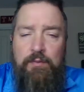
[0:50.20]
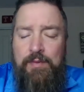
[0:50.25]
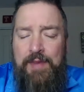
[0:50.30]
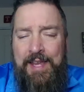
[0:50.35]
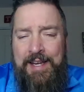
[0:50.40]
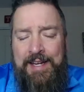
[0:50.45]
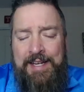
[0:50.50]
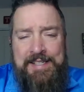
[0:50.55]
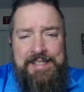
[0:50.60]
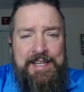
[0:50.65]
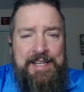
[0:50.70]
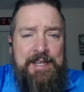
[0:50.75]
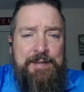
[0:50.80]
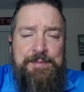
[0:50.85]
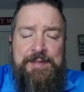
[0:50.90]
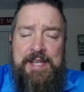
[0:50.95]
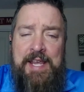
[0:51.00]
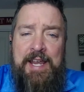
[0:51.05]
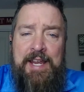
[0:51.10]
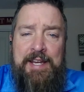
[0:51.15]
And as I keep
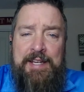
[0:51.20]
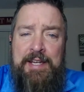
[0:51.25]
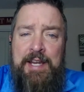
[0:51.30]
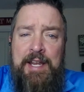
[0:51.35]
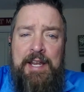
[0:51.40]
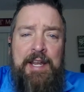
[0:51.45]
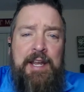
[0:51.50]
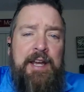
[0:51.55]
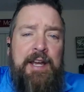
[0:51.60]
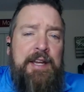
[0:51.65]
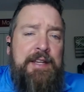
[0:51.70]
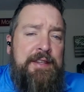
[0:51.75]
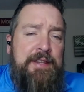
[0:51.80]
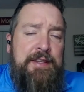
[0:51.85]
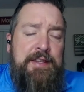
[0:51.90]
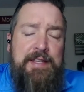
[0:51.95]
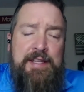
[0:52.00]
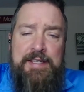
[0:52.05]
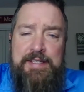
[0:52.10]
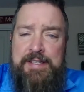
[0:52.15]
saying,
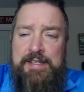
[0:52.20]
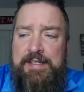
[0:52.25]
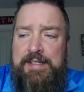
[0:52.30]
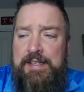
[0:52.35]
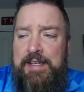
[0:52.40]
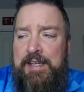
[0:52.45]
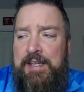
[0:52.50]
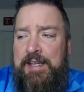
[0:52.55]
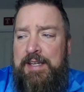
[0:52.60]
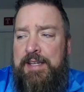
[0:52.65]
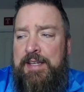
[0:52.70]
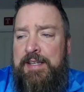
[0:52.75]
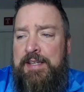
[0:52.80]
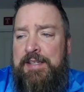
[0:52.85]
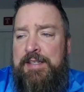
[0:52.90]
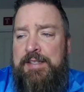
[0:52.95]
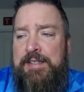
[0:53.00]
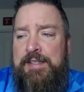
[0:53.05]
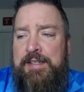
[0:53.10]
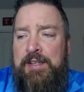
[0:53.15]
this
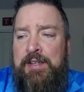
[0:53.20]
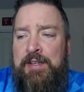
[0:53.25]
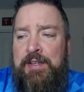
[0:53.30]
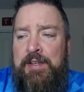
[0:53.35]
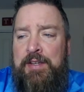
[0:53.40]
is,